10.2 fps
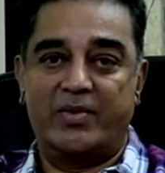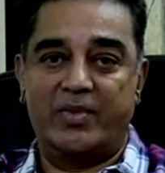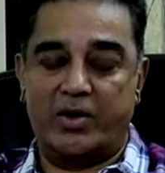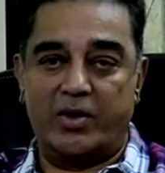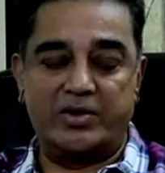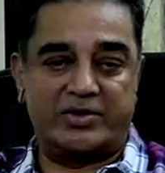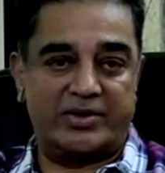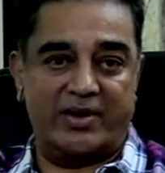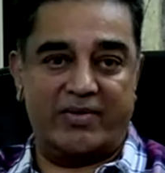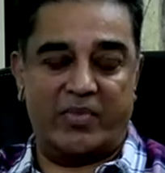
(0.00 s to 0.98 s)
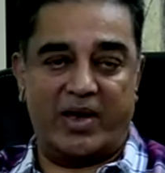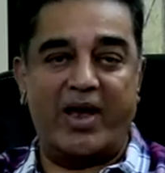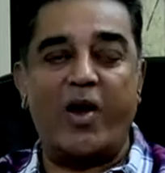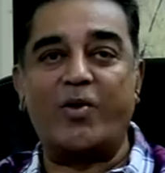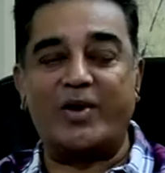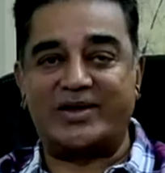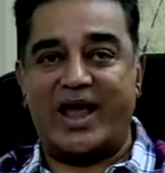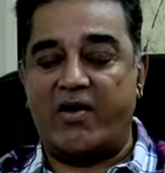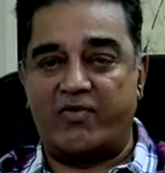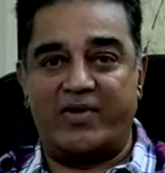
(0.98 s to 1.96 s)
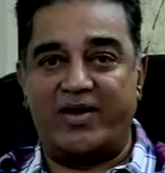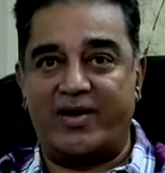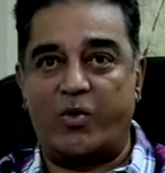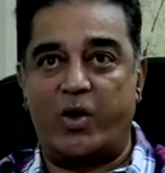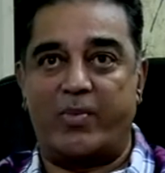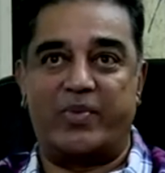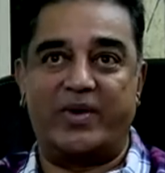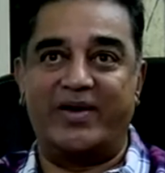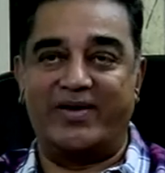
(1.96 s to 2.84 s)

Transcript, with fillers: Because uh, I always have a quip.